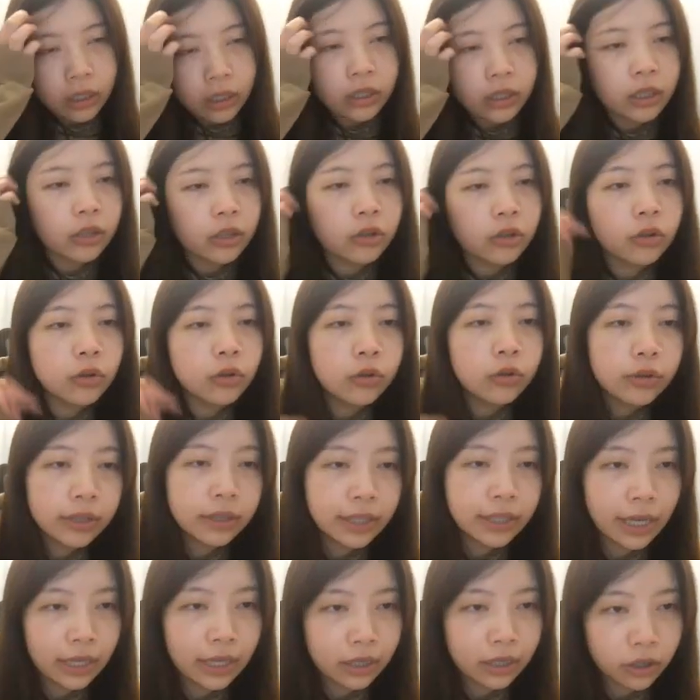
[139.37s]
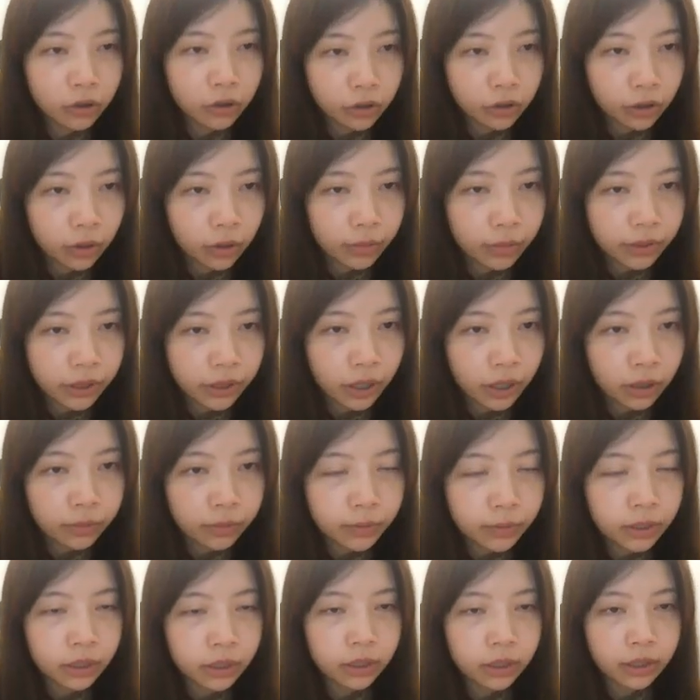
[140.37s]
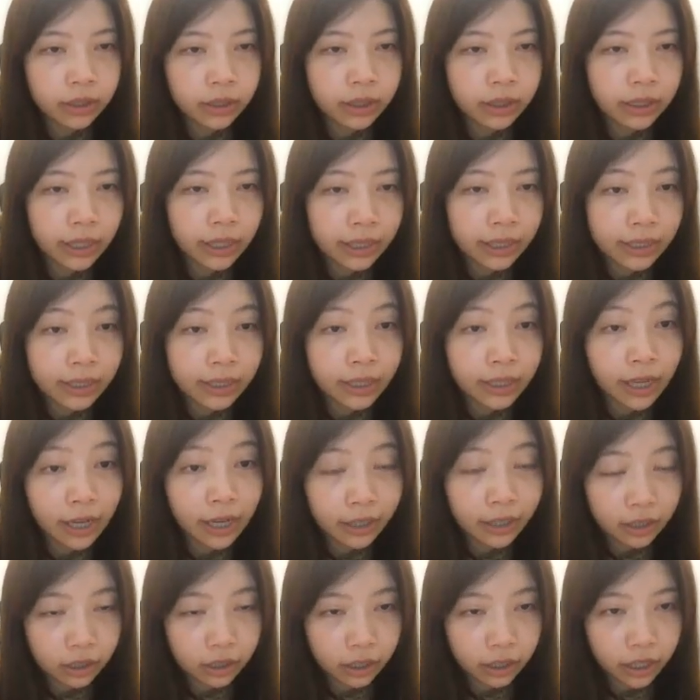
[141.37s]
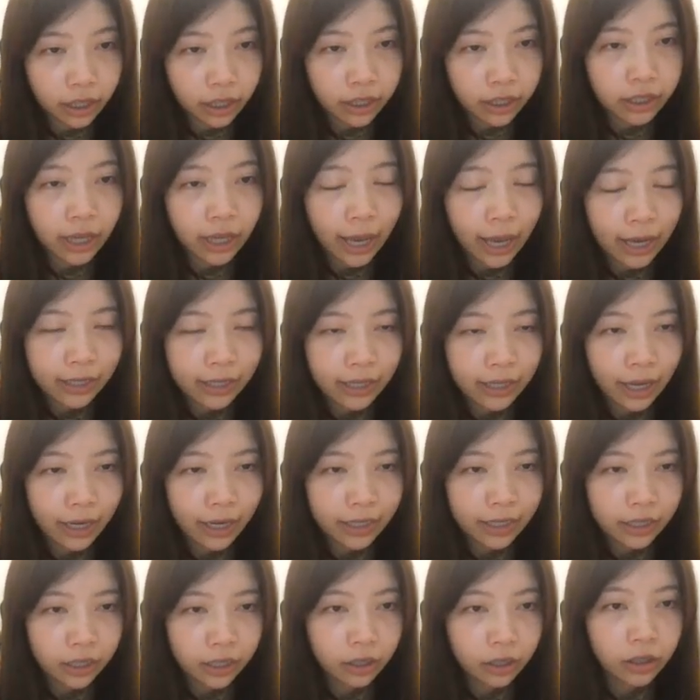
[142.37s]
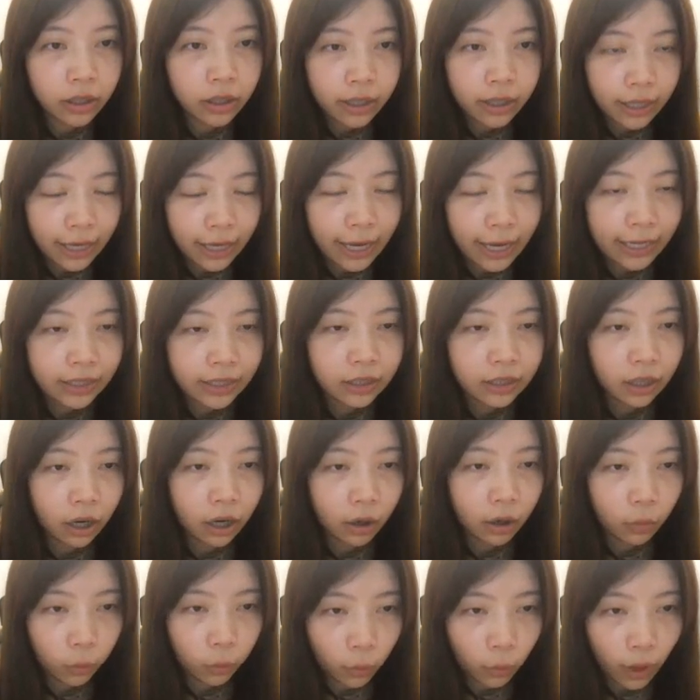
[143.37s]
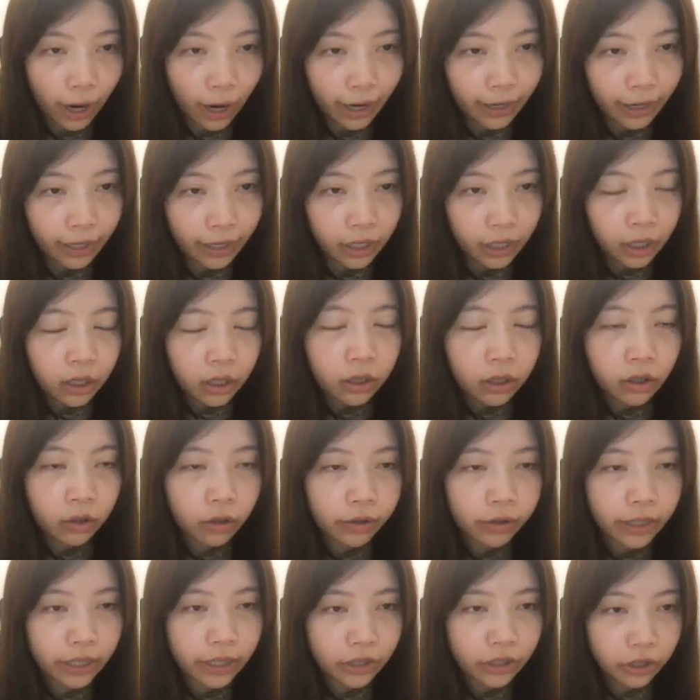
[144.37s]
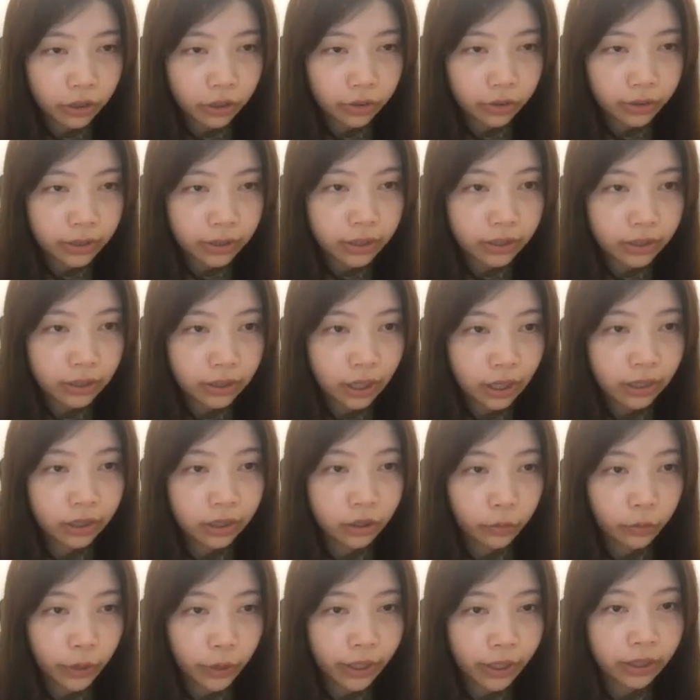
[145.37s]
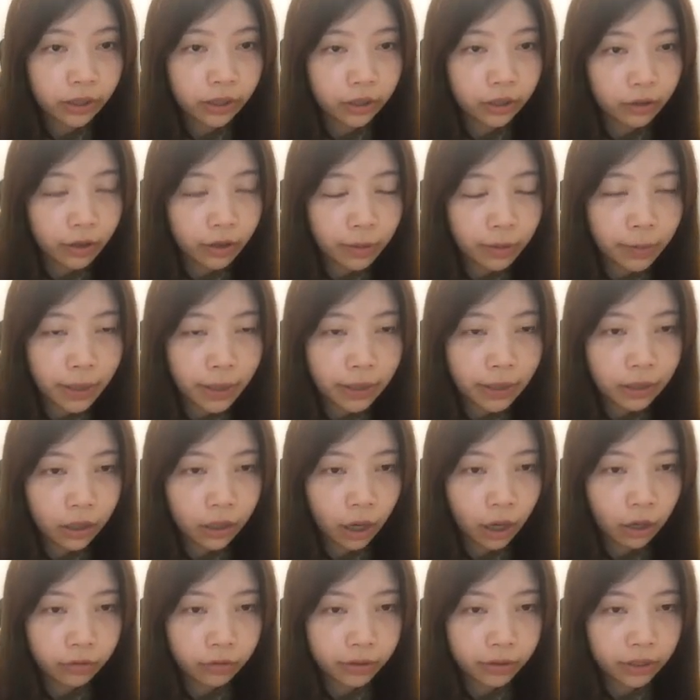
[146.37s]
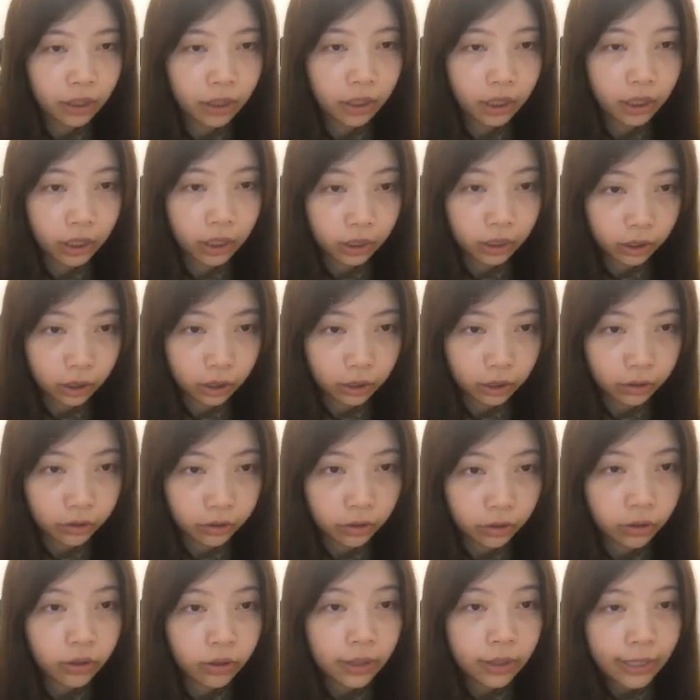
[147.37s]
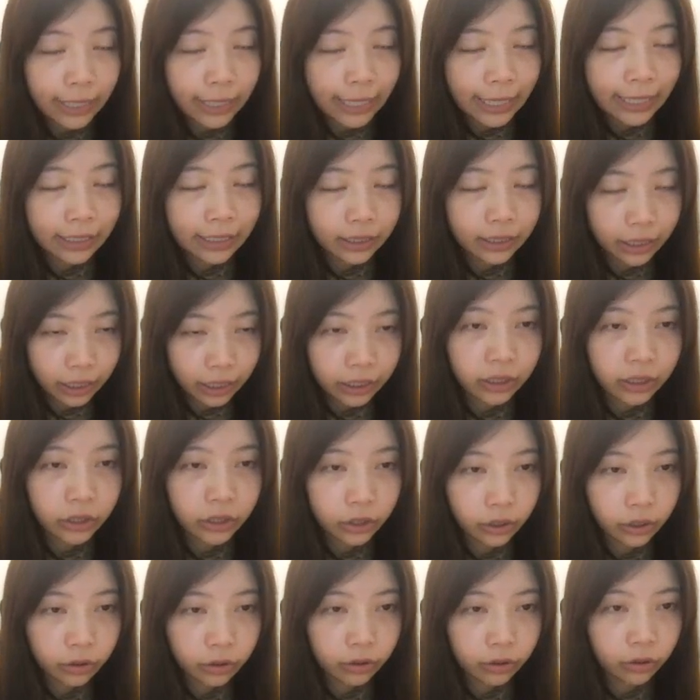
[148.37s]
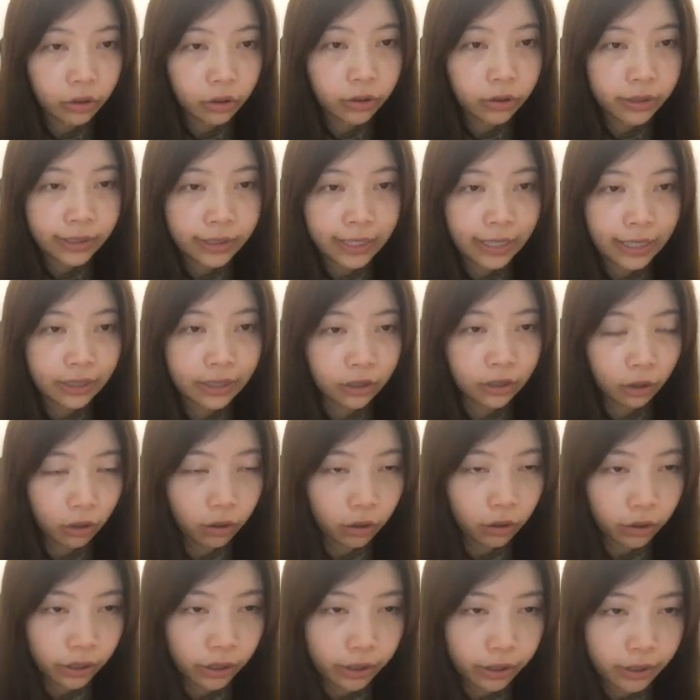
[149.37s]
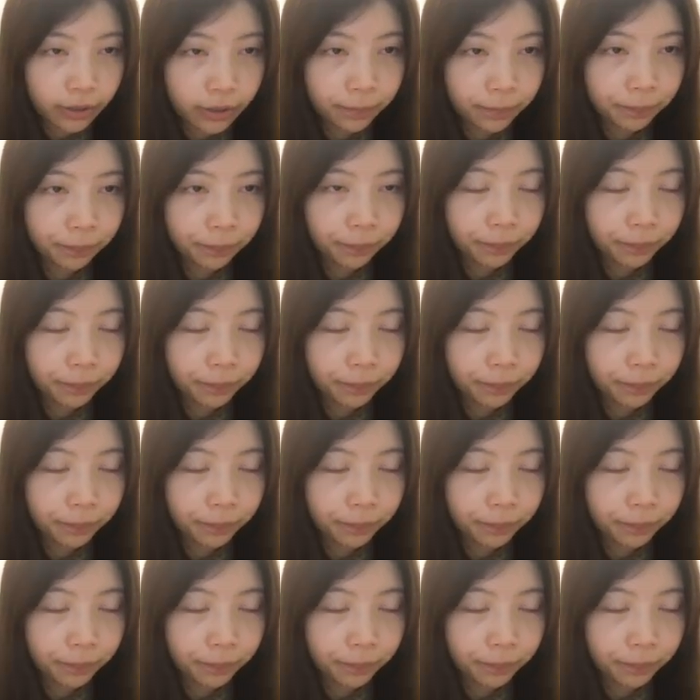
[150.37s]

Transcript: The two sex chromosomes, designated as either X or Y, contain genes that direct development of the internal and external sex organs.